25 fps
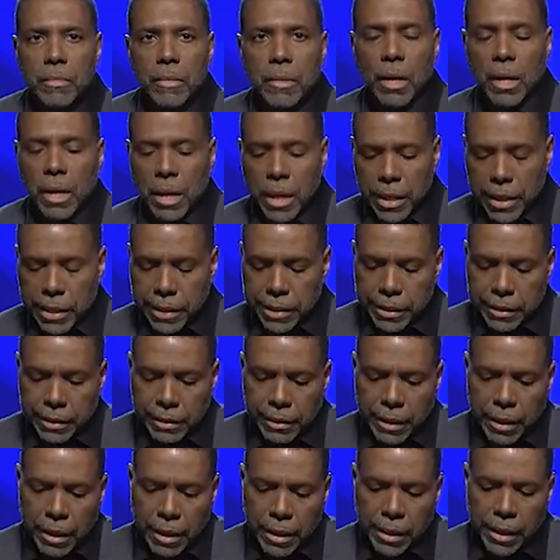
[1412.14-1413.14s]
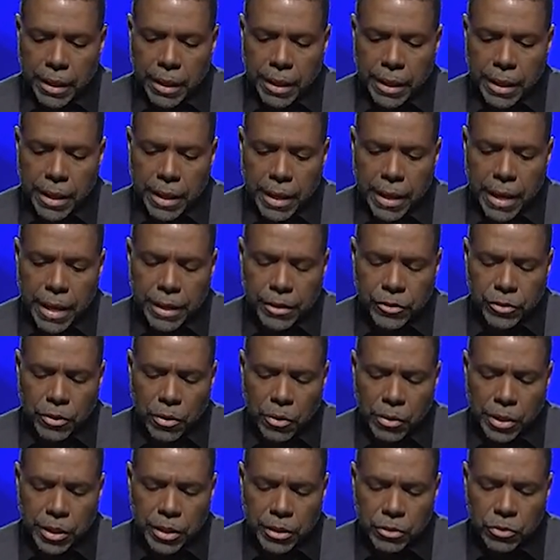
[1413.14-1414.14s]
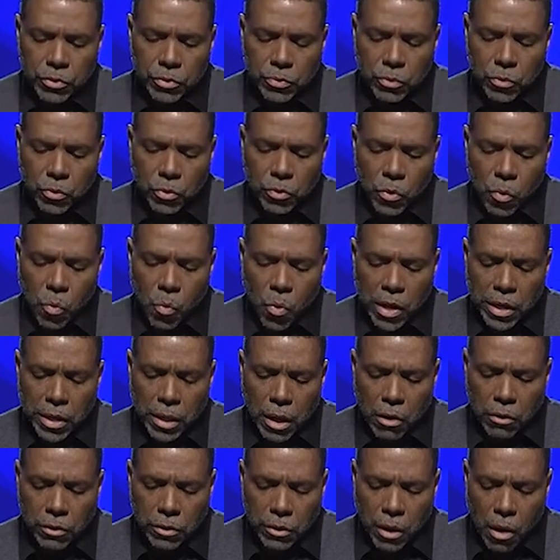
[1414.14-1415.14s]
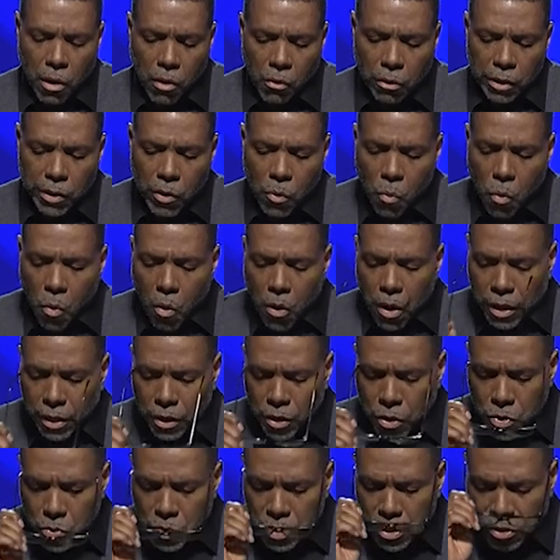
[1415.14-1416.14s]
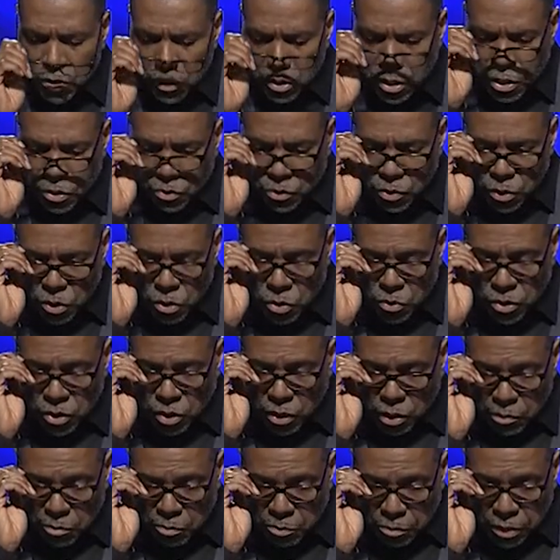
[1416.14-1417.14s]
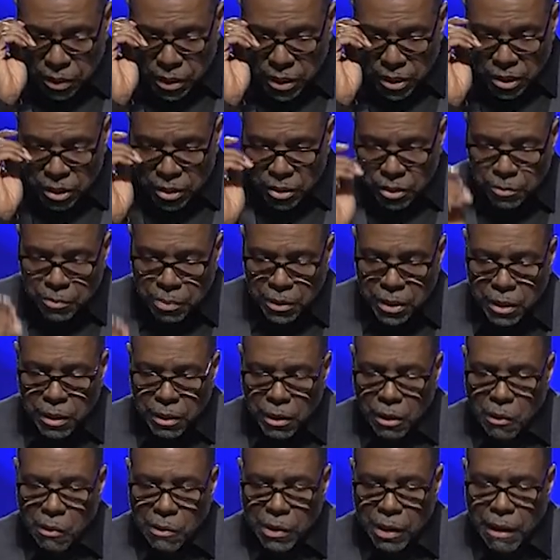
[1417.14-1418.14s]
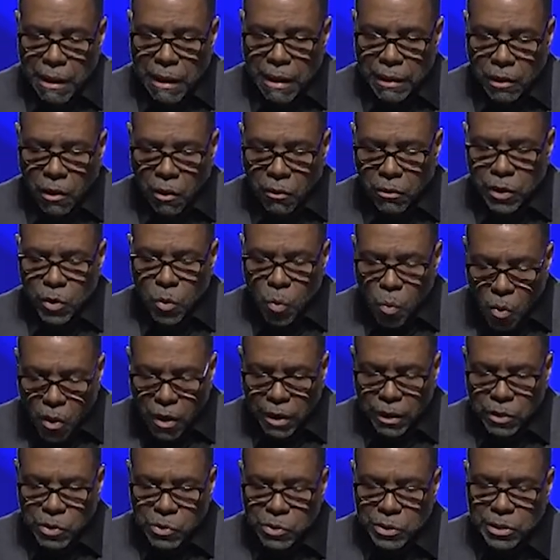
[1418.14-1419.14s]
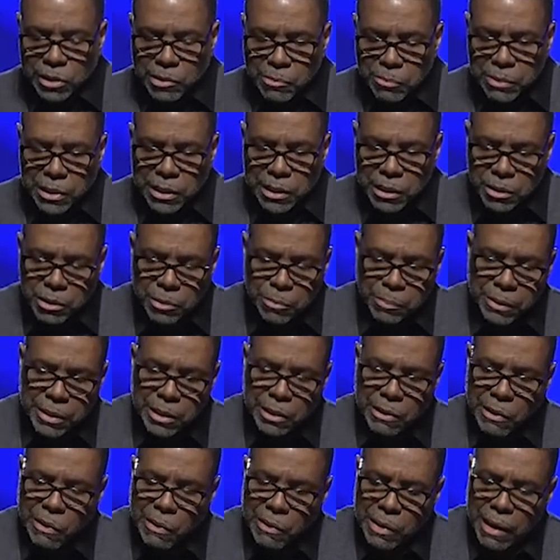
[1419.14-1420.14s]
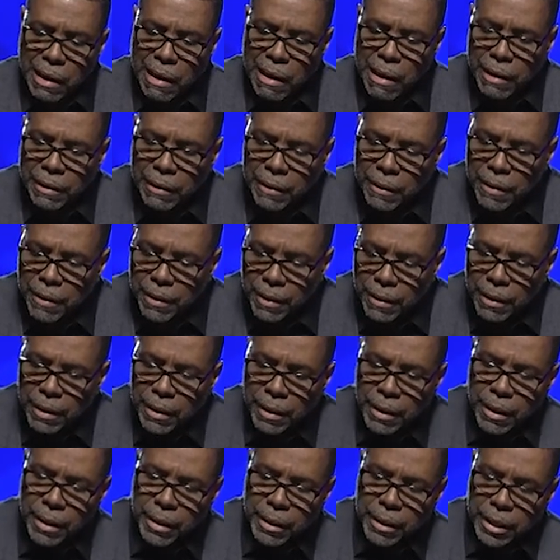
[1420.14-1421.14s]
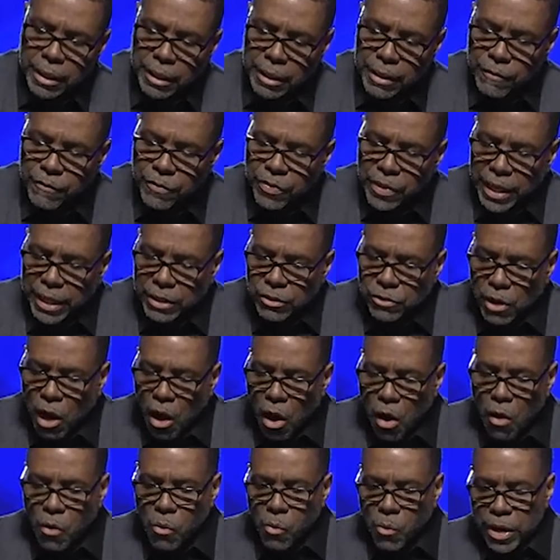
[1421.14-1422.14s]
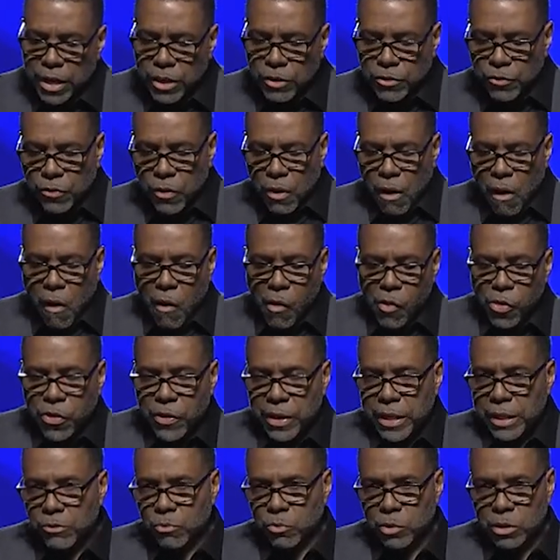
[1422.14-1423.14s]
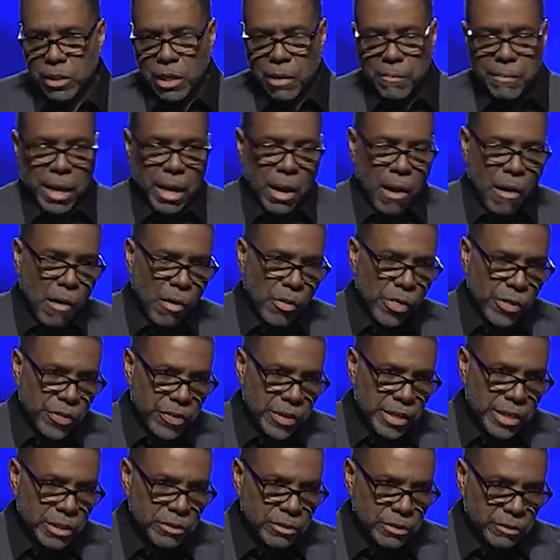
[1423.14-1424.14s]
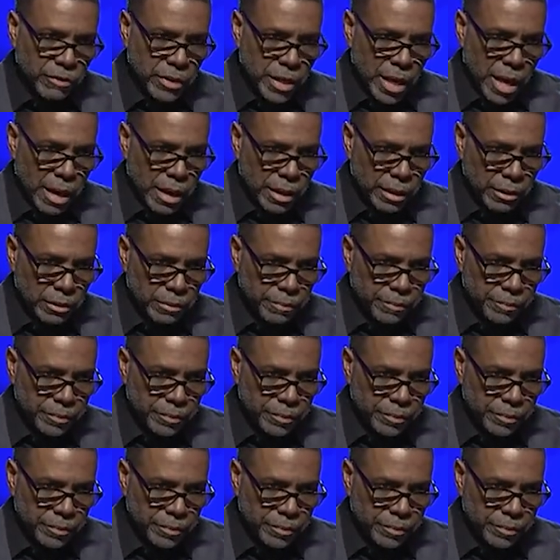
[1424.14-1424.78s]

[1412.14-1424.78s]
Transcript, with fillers: Uh, and so here's the one, the only one who is, who, who is completely dependent on God, only one who is completely dependent on God can give thanks always for all things. We're talking about all the things of God.